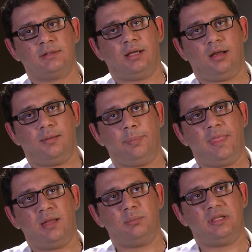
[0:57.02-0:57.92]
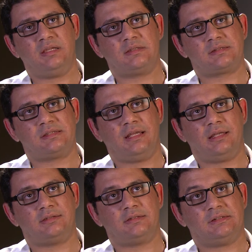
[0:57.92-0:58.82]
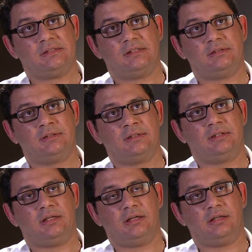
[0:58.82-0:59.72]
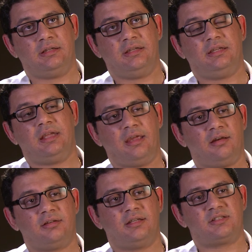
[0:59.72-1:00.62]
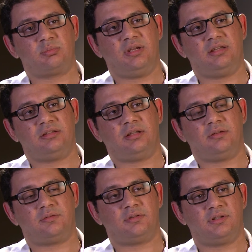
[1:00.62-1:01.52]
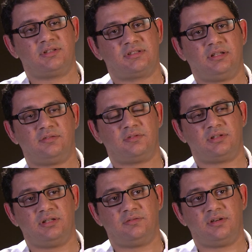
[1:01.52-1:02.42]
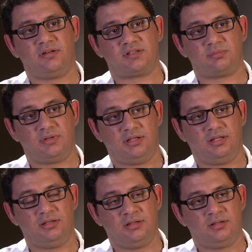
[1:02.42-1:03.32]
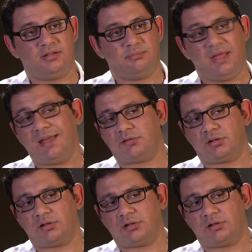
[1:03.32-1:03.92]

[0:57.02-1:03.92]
Uh, that means that uh, uh, the care that is being delivered is delivered in a very speedy manner,